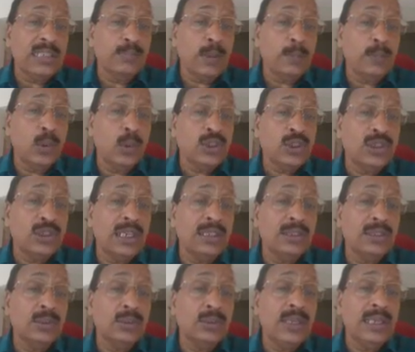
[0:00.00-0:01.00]
proportional
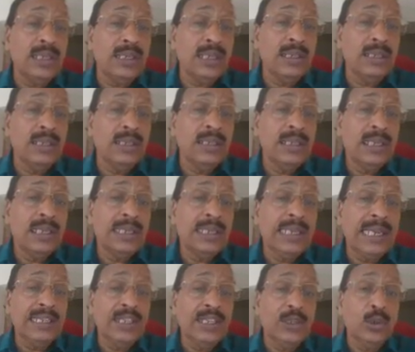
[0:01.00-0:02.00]
to the
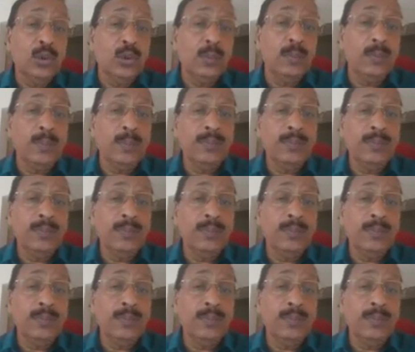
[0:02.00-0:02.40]
N cube.